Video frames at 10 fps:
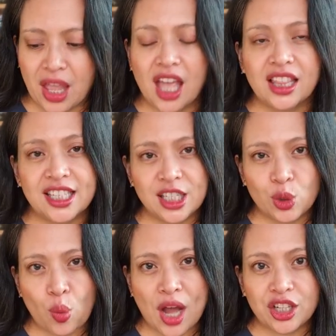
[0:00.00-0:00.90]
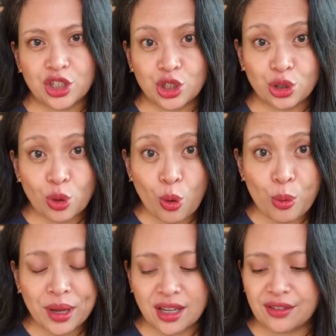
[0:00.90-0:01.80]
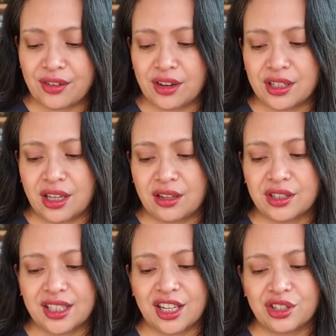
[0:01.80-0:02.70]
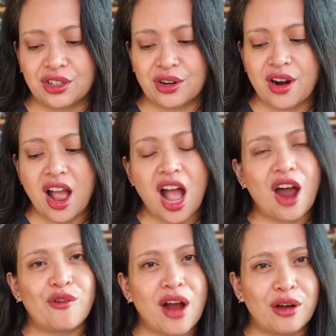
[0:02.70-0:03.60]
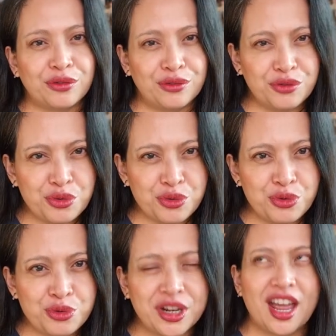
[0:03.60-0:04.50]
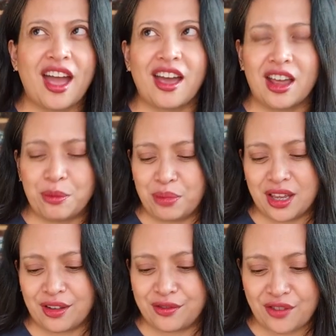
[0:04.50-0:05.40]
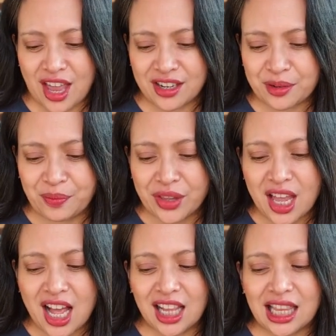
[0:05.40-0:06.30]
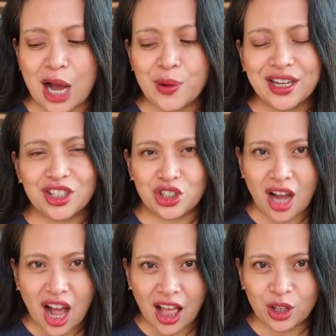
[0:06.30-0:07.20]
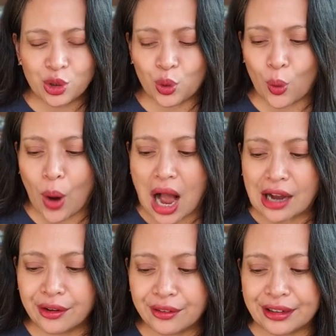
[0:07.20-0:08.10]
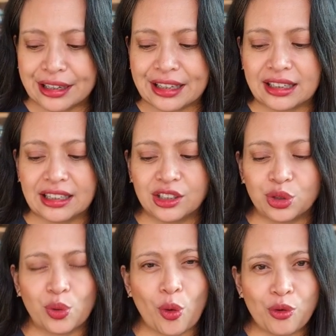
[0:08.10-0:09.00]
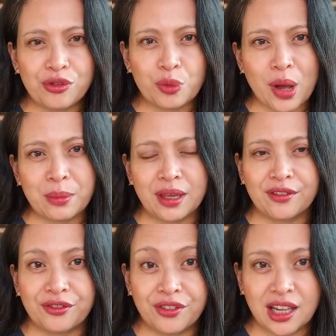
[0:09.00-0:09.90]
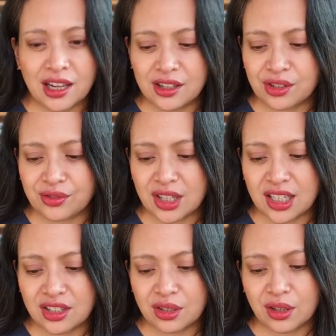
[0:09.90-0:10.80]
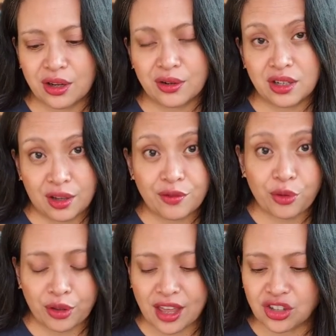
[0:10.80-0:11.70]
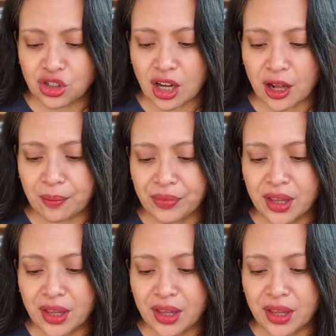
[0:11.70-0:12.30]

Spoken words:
This is why so many fairy tales center around food and being fed. Allowing a child to go hungry can lead to overwhelming feelings of insecurity for that child.